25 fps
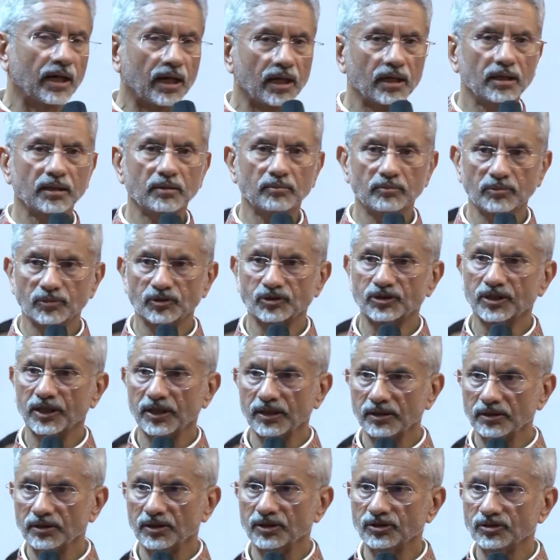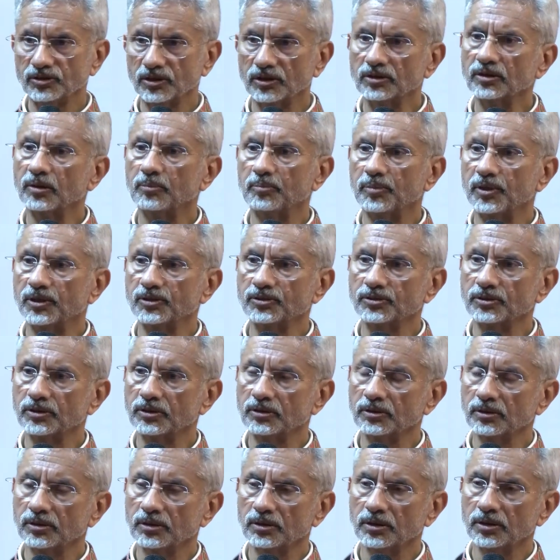I am saying this as a
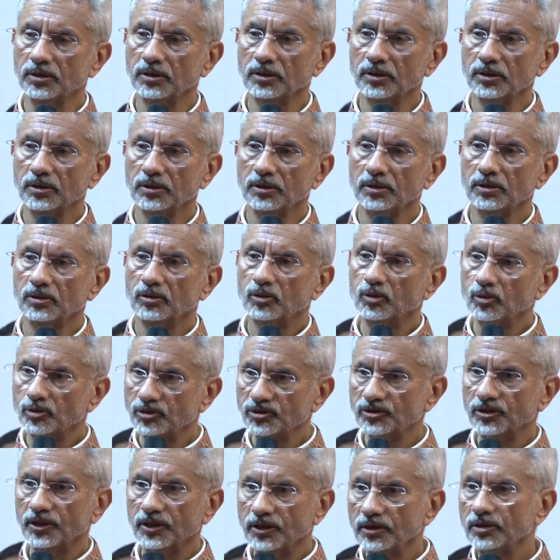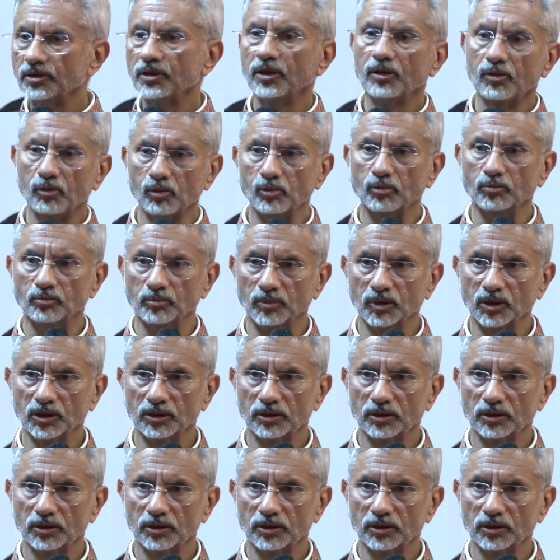person who is in the room,